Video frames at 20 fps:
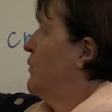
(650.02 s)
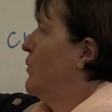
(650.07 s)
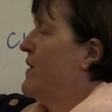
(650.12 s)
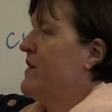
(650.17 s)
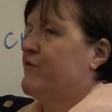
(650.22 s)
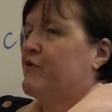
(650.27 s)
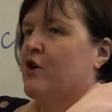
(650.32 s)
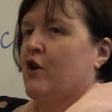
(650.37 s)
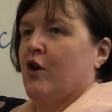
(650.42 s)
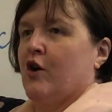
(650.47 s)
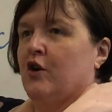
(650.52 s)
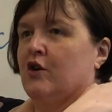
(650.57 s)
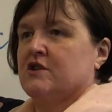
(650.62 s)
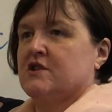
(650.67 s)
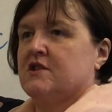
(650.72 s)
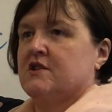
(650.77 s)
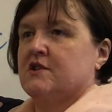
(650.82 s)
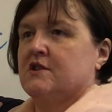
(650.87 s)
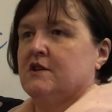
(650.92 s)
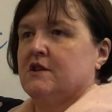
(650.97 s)
we've
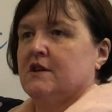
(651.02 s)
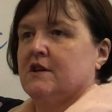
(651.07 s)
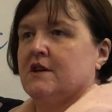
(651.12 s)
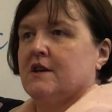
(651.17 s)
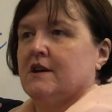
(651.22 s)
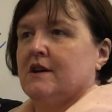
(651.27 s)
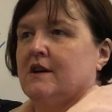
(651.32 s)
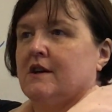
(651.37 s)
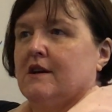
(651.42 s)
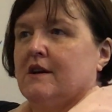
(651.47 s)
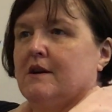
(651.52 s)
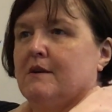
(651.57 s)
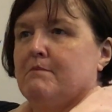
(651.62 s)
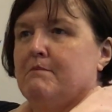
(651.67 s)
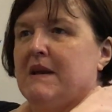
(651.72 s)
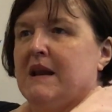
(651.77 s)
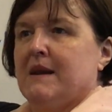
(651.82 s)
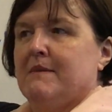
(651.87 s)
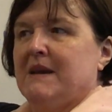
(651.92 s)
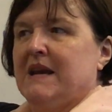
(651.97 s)
got
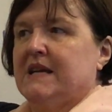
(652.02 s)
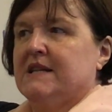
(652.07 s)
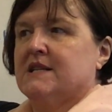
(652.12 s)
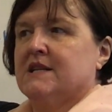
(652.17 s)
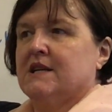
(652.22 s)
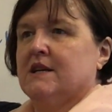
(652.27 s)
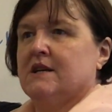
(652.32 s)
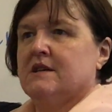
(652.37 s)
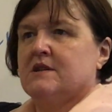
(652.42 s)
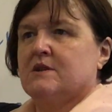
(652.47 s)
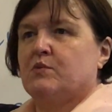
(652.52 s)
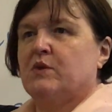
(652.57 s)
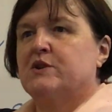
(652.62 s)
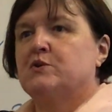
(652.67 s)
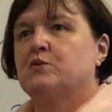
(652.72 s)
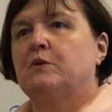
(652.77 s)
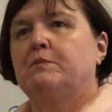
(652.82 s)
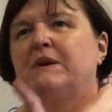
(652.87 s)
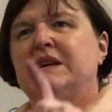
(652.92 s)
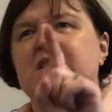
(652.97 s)
millimetres, which
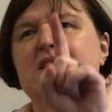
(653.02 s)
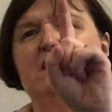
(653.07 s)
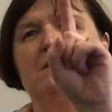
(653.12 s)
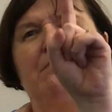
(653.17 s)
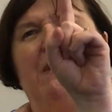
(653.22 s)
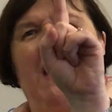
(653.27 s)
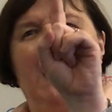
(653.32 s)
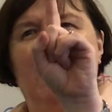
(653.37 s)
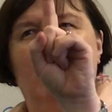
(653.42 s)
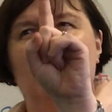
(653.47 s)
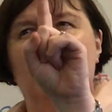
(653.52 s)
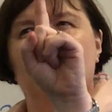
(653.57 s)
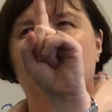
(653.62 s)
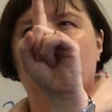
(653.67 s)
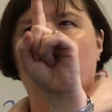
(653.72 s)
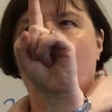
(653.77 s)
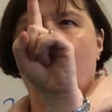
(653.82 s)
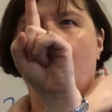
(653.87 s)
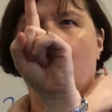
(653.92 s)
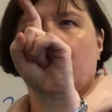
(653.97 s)
would be to the power
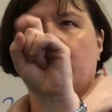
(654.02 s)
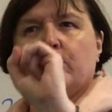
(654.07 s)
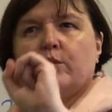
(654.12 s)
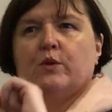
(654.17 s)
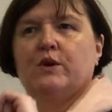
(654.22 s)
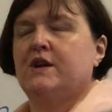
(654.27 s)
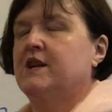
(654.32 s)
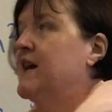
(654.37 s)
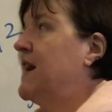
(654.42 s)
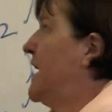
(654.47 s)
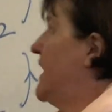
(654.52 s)
of 1, wouldn't